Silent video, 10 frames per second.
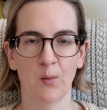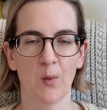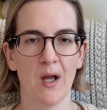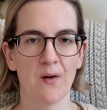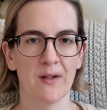
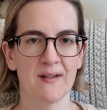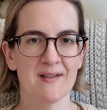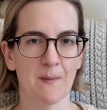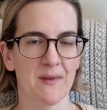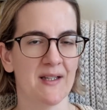wearing
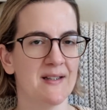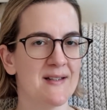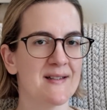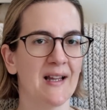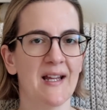something
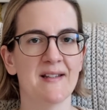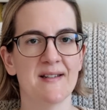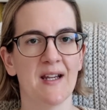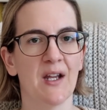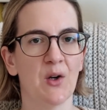this
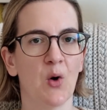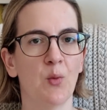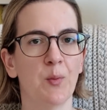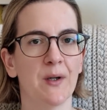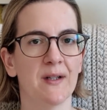lacy and
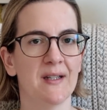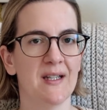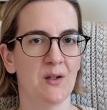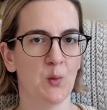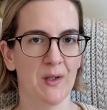open
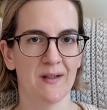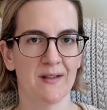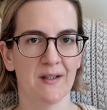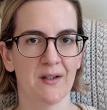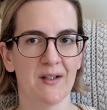in
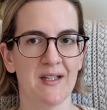winter.